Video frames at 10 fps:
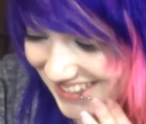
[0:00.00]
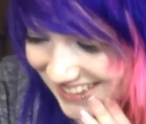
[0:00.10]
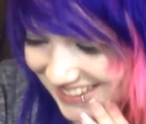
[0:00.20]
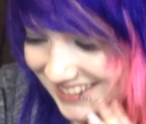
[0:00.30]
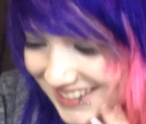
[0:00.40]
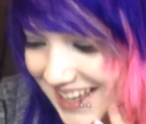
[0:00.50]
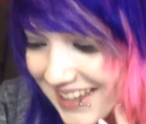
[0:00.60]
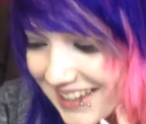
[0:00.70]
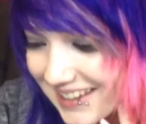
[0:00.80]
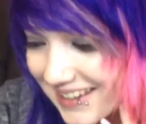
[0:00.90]
okay.
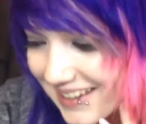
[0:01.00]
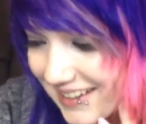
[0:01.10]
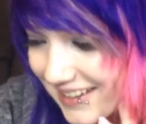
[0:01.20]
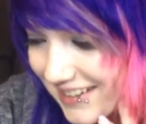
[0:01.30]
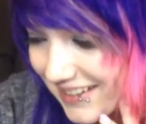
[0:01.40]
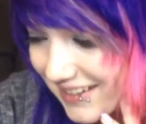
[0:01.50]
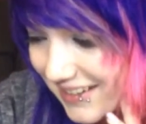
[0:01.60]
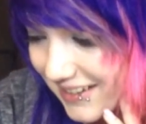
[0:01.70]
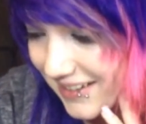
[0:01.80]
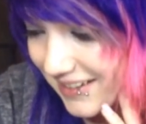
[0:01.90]
Here, well, um, that, that
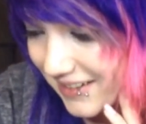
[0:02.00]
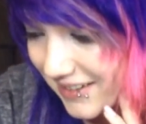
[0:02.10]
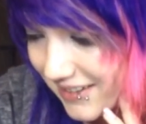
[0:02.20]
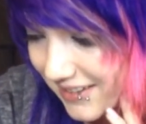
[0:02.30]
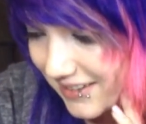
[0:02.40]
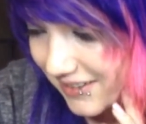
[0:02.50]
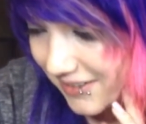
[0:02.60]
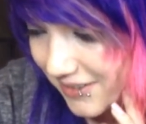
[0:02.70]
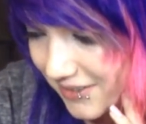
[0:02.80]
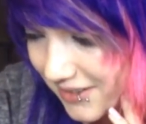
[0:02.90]
works. One,
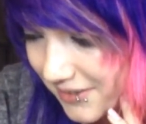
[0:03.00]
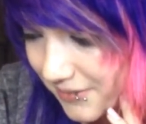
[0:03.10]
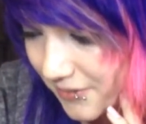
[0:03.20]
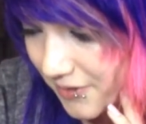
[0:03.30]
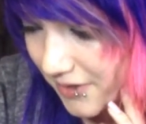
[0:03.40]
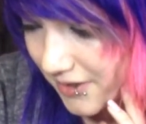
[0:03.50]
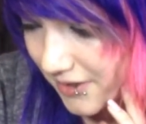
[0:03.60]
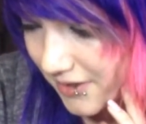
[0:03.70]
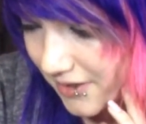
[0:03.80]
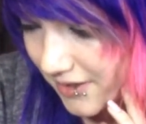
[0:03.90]
two, three, four,
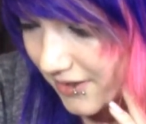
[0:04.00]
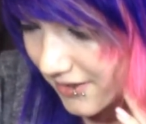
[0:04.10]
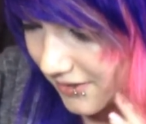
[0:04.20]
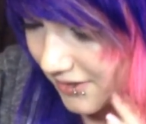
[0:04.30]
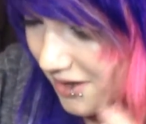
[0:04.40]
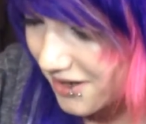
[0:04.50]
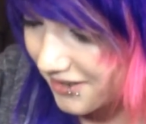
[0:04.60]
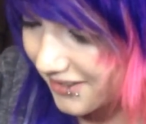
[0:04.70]
five, no, six.